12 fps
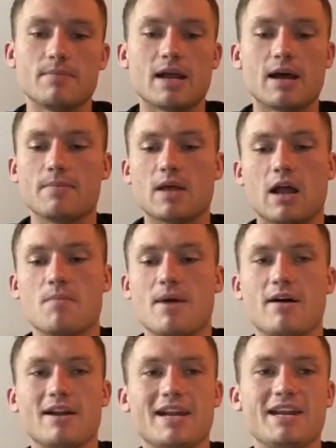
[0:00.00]
not
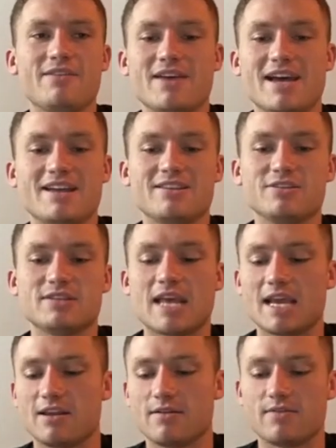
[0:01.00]
about any of that, those
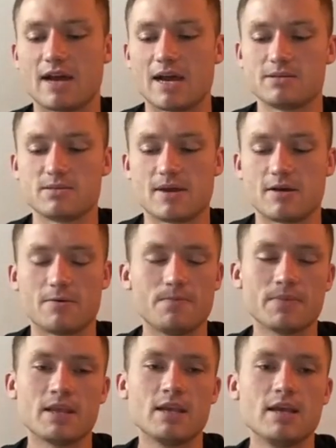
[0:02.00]
negative vibes about
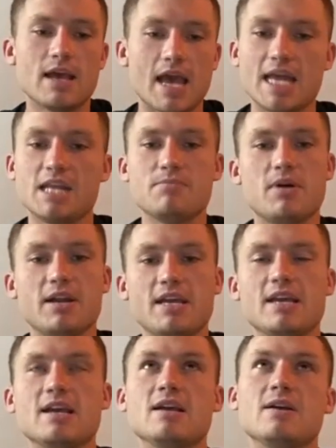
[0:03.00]

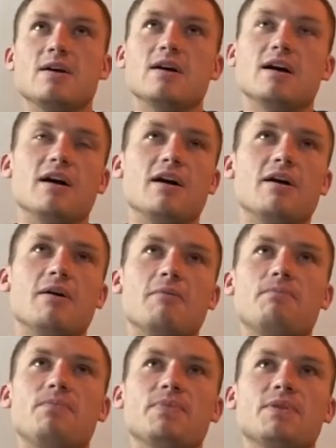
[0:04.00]
anybody. Um,
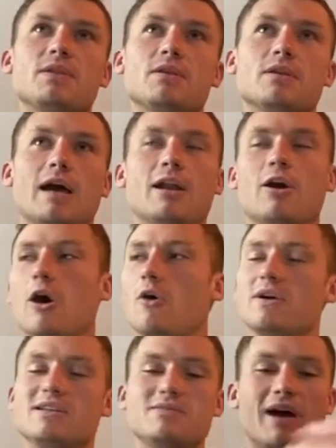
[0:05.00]
I
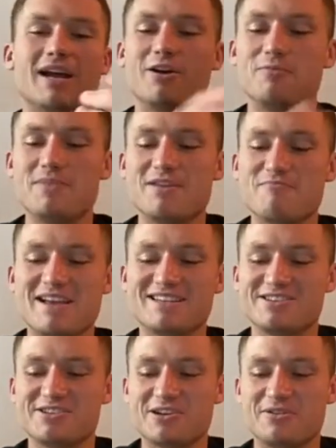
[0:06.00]
know me and
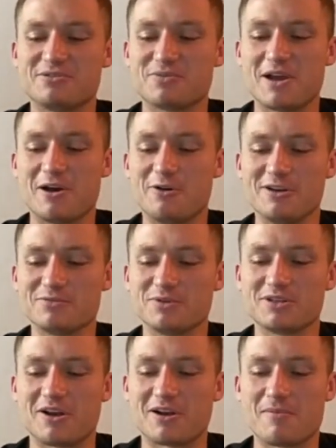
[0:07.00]
Mason Jones, we always would
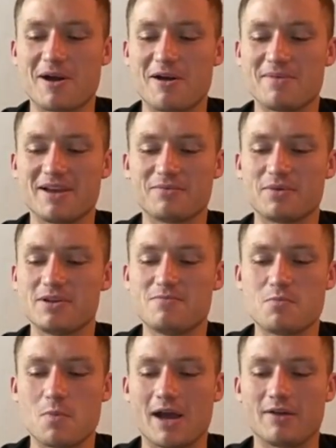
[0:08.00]
talk about, man,
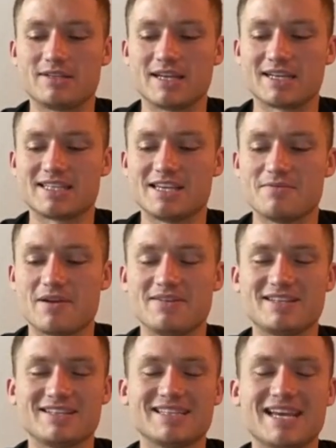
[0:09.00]
I would text him every
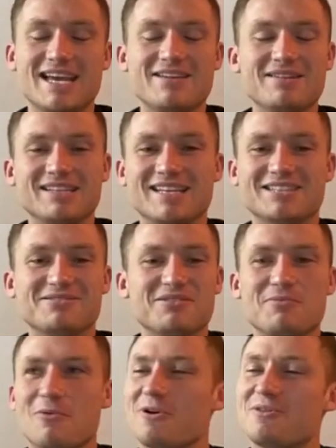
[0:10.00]
single day. I text him,
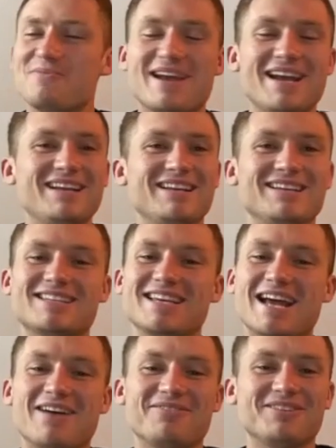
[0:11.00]
good morning, man. Let's get
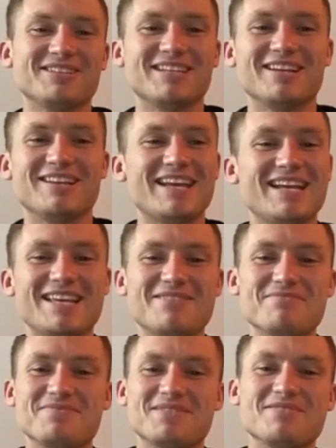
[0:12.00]
after it. It's another day to
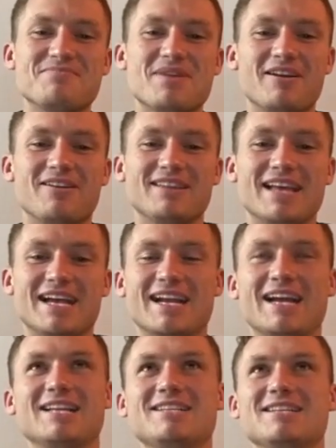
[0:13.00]
get better. And that
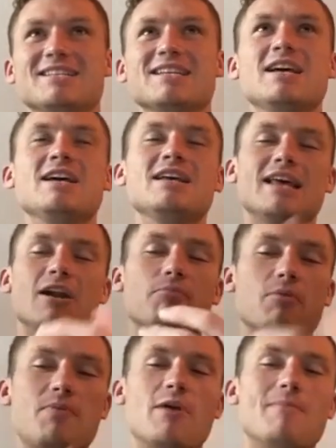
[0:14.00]
kind of that'll
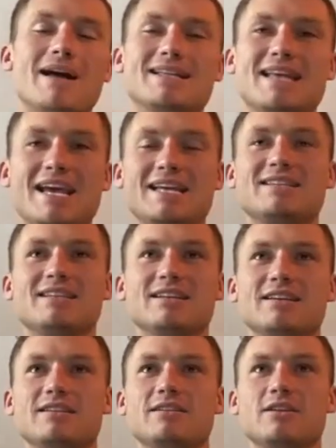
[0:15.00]
propel my day
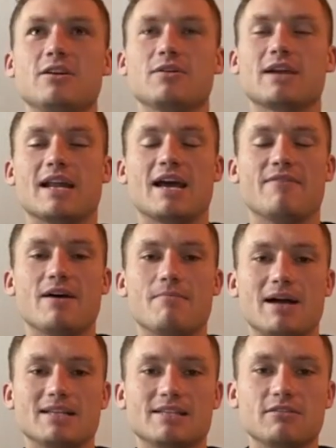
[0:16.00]
to, kind of have that
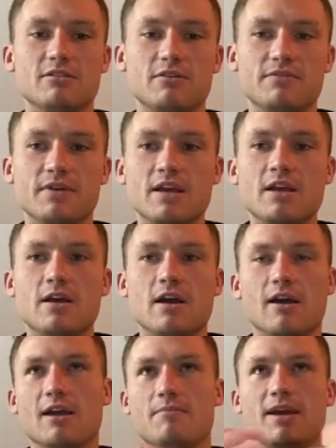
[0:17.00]
mindset of,
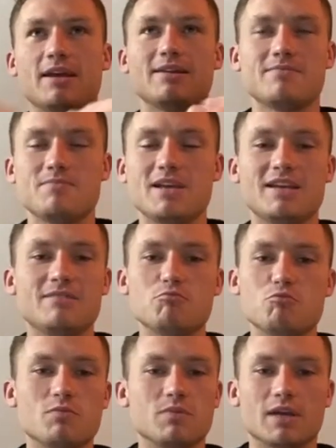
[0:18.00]
all right, man, me and
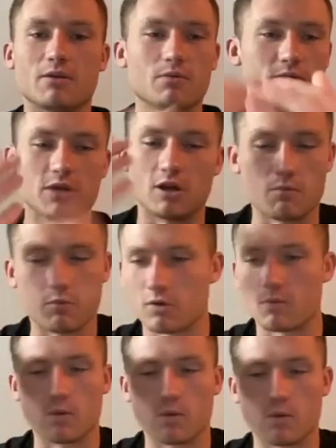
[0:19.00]
like,
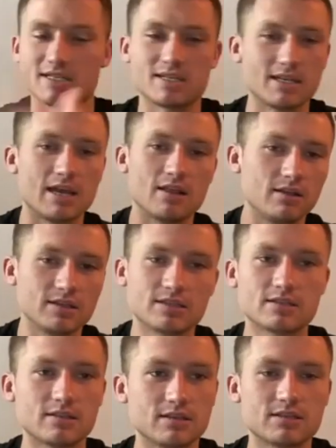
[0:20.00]
we're in this together.
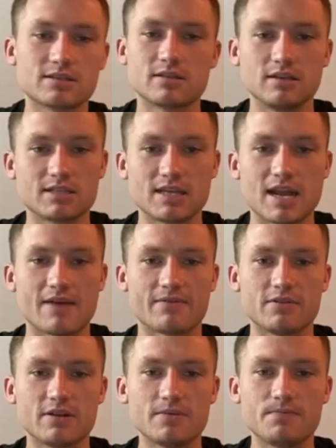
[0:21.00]
Let's get after it.